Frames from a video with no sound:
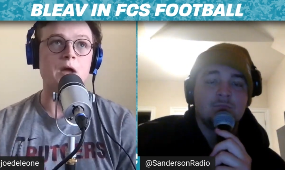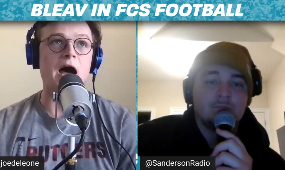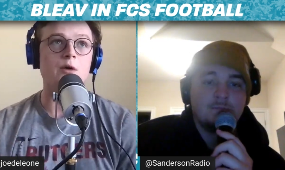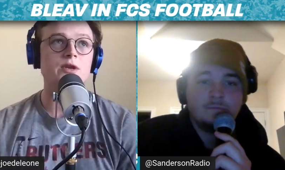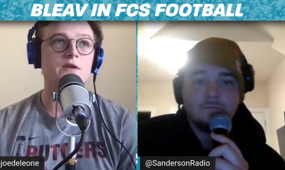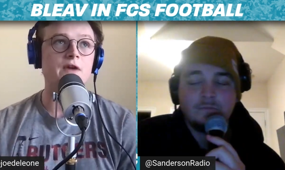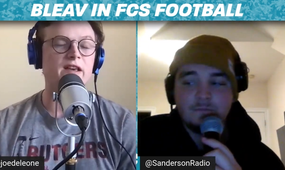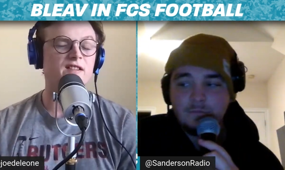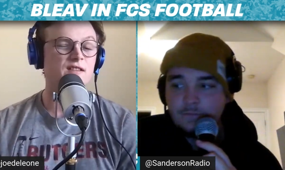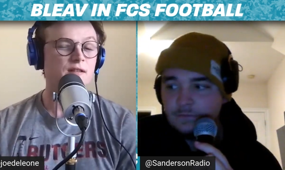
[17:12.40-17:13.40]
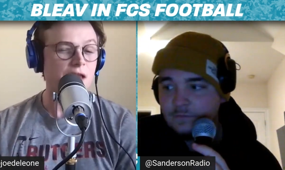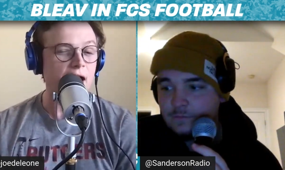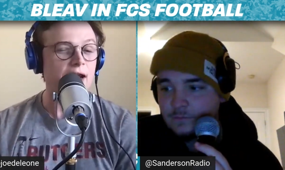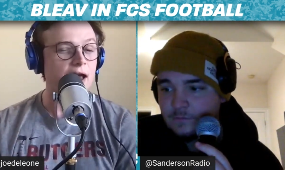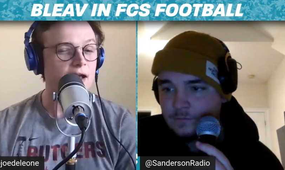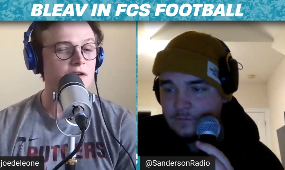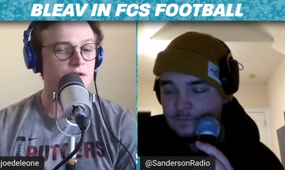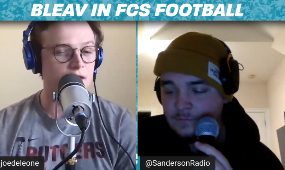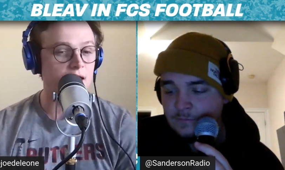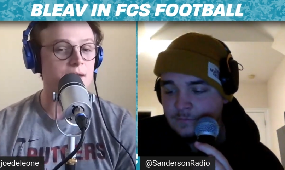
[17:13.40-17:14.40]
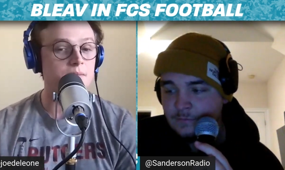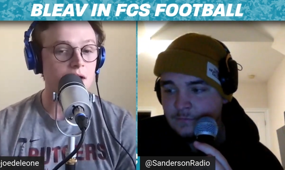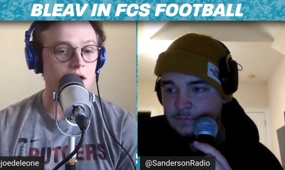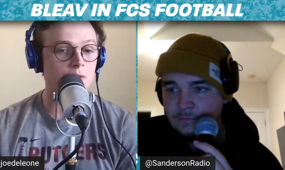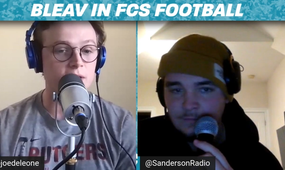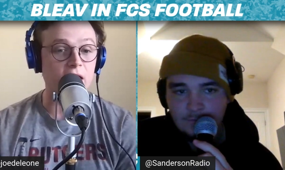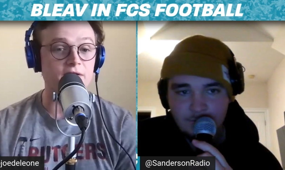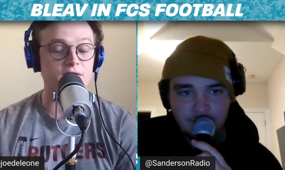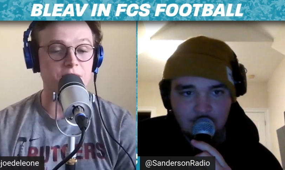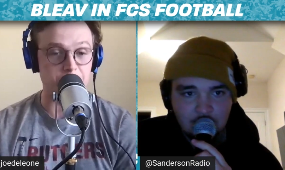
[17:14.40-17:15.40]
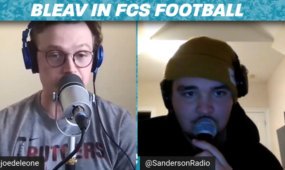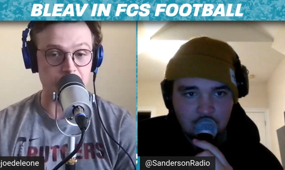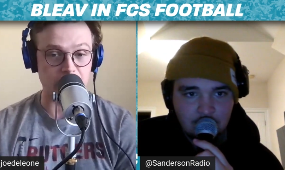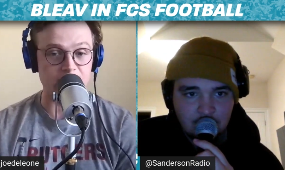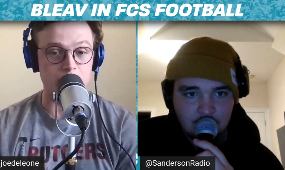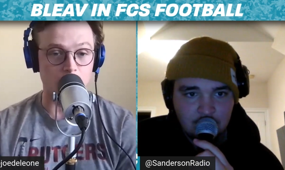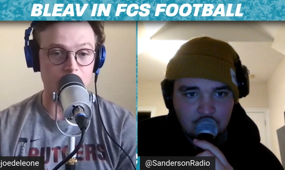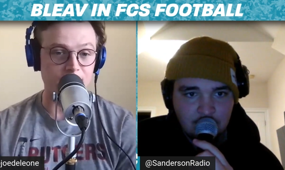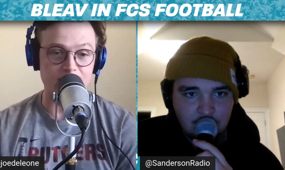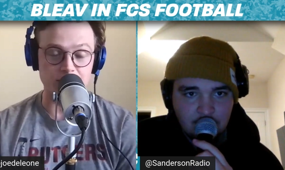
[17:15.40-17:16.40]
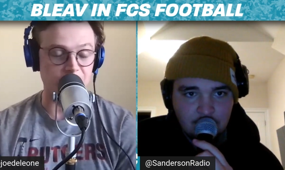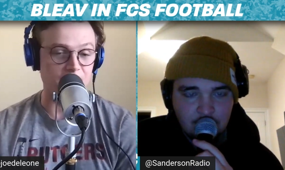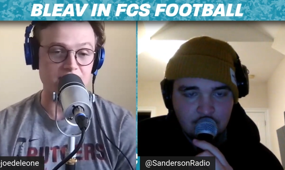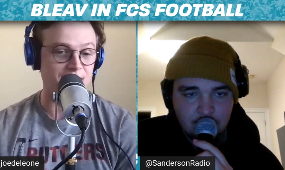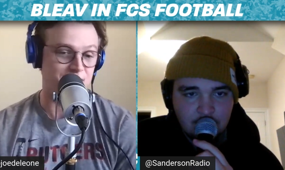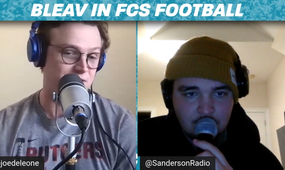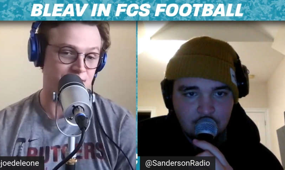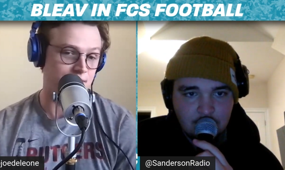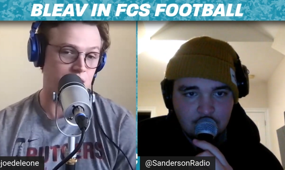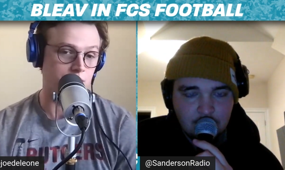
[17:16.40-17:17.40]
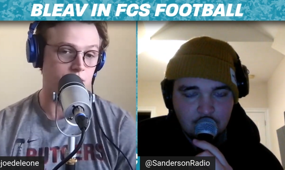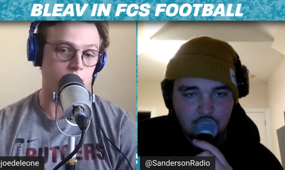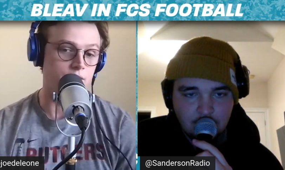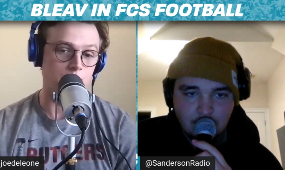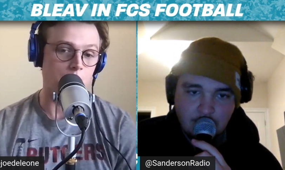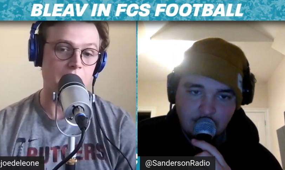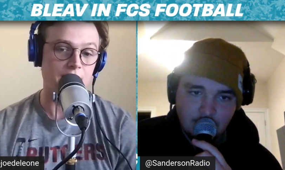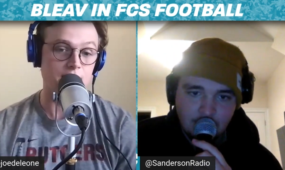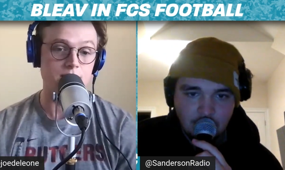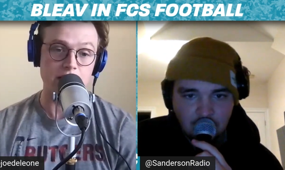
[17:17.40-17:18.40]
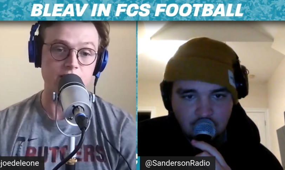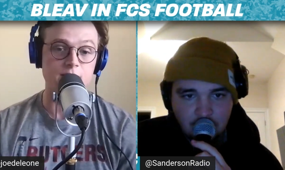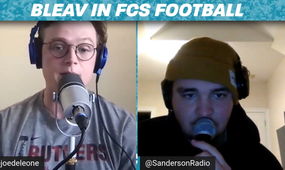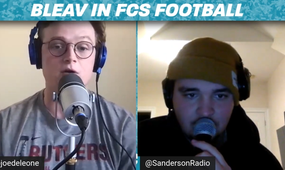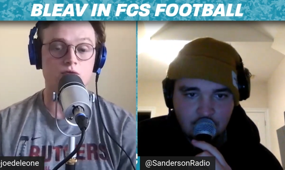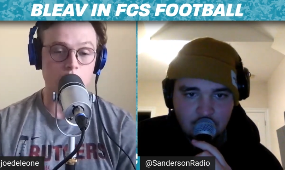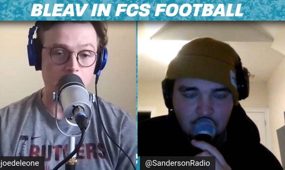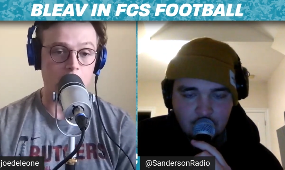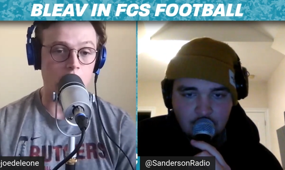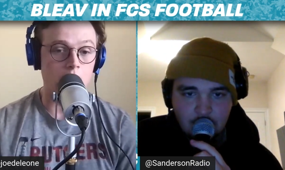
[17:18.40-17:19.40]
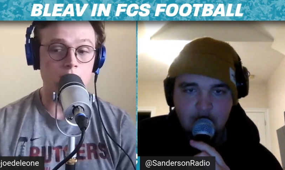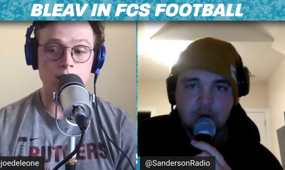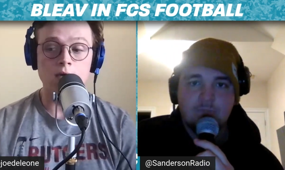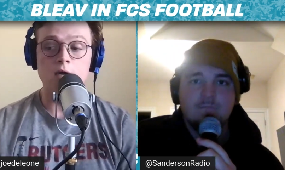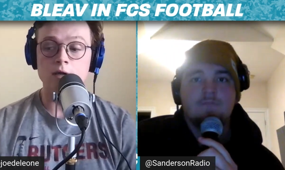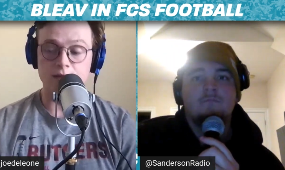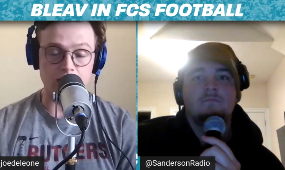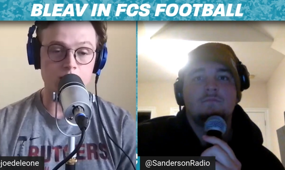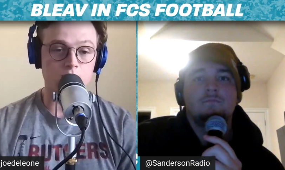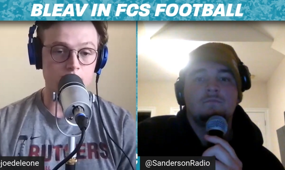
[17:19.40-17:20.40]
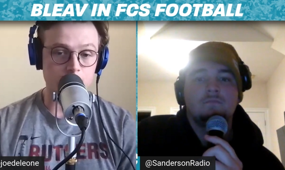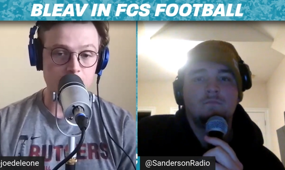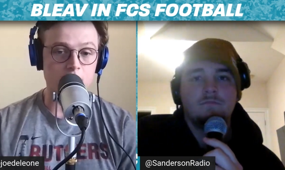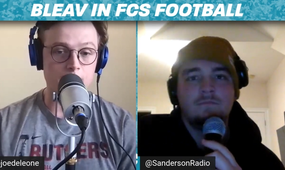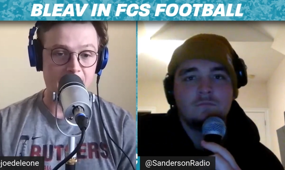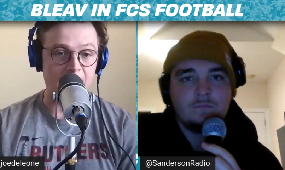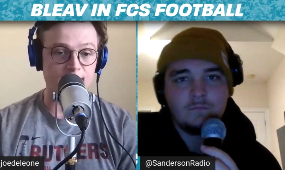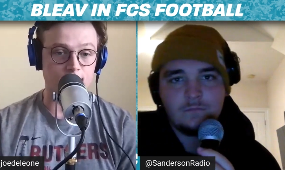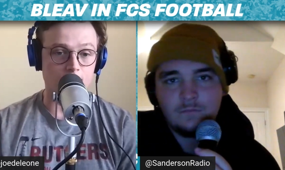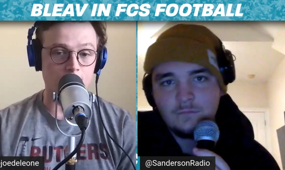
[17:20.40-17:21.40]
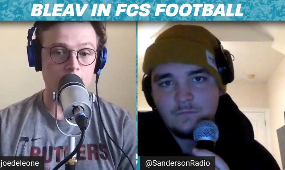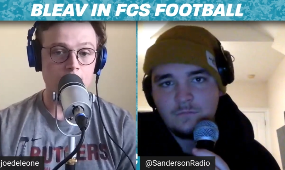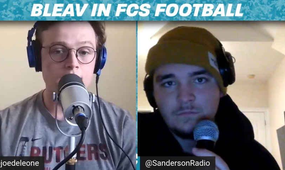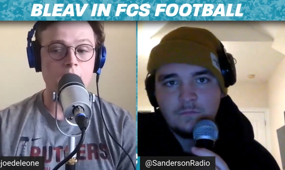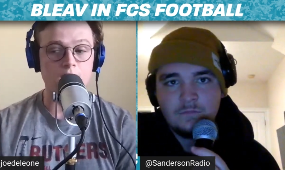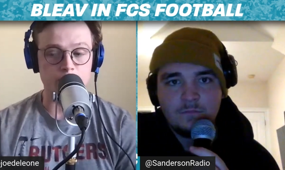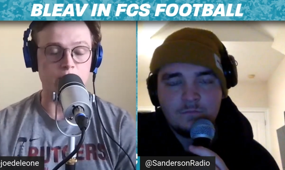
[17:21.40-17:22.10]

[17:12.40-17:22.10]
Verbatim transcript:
Speaker 1: I would give a slight edge to Cam Miller because he's played more games, and that's the only reason why. I think Mellott's a better runner. Cam Miller's a better passer. And he's